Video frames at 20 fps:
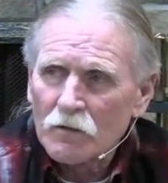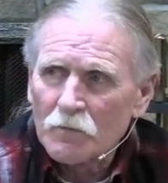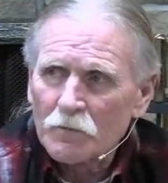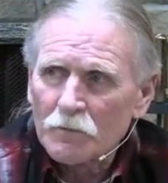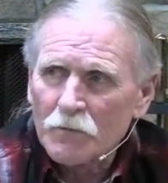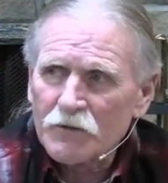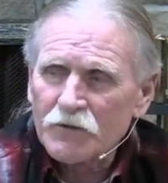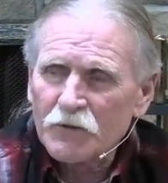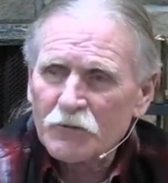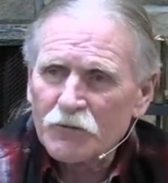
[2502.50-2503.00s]

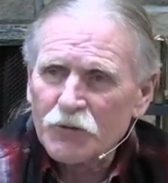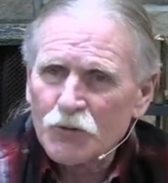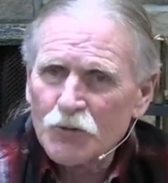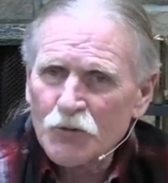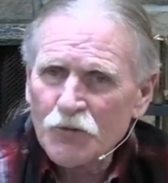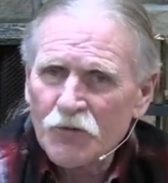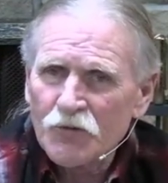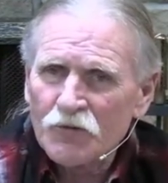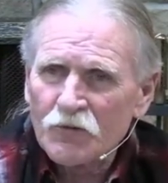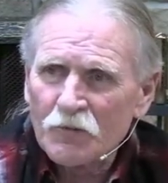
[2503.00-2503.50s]
But the
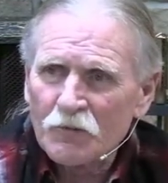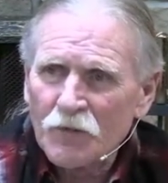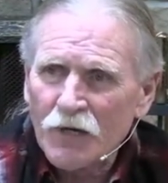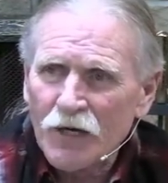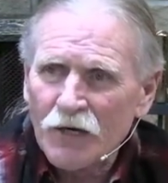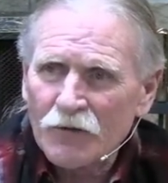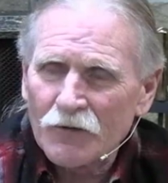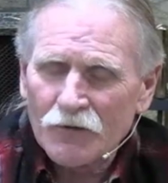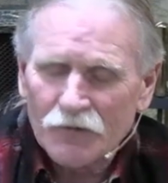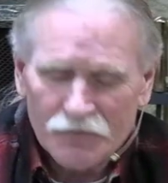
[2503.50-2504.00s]
truth of the
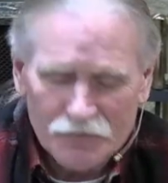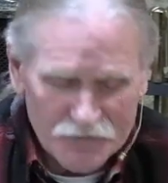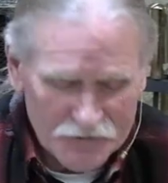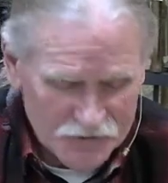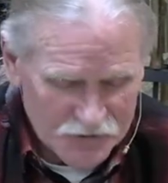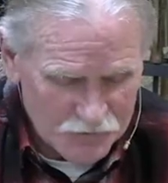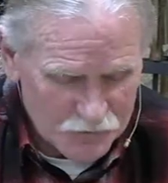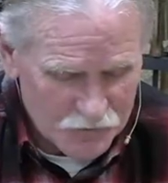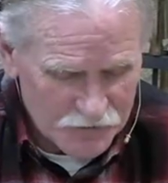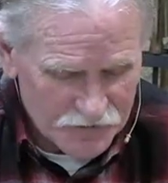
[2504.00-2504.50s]
matter, and
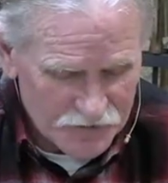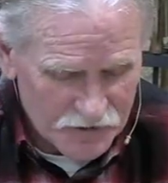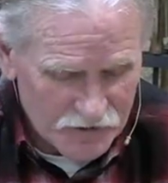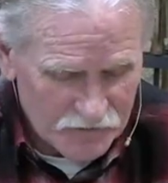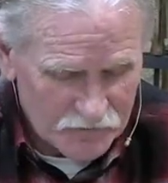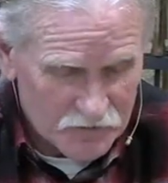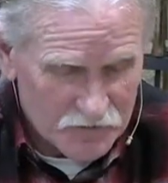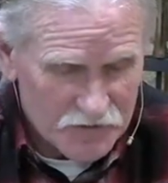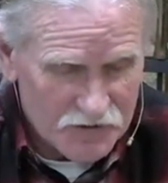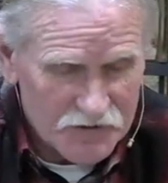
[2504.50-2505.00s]
this is what
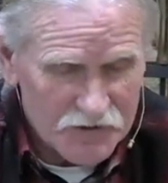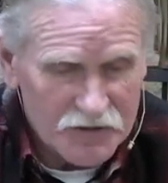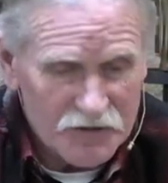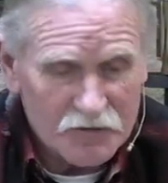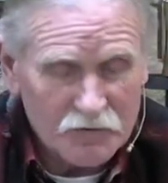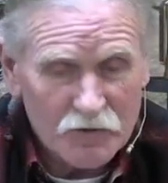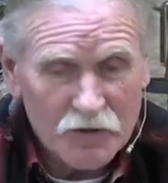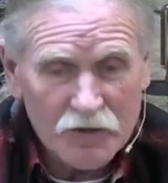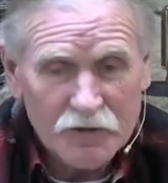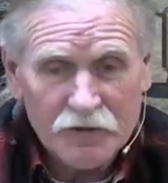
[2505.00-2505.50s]
David is seeing
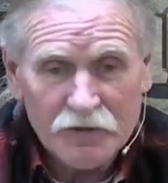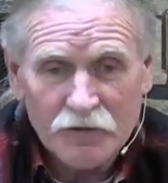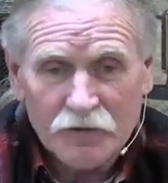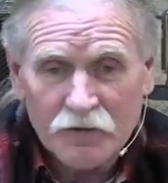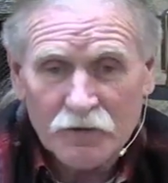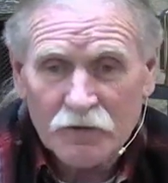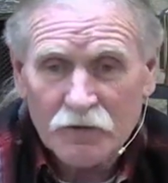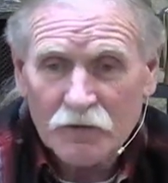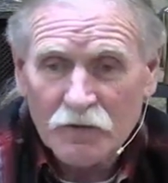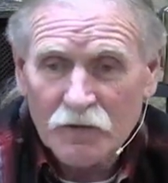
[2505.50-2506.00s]
right
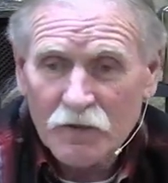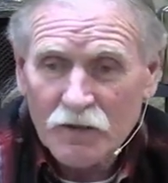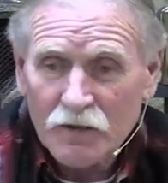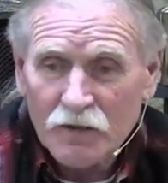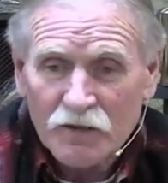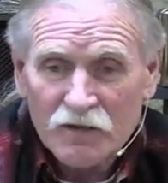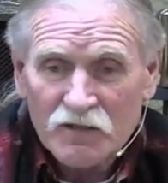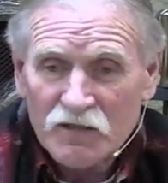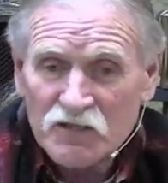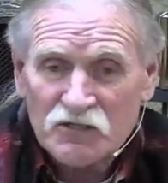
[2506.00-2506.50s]
here,
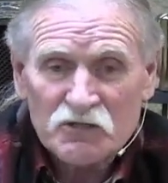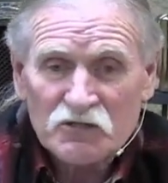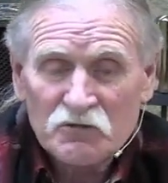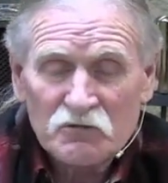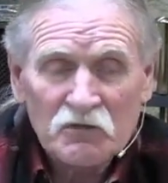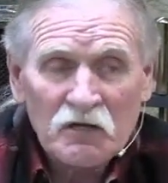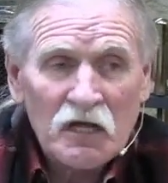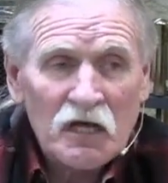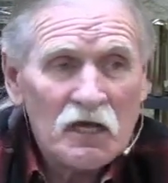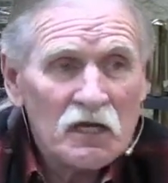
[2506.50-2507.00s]
it's too
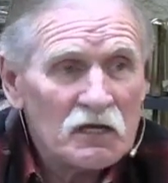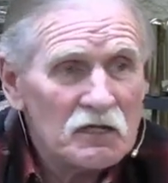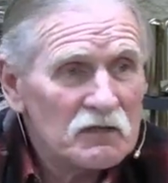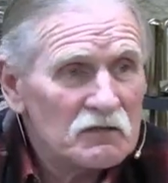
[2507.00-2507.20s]
late.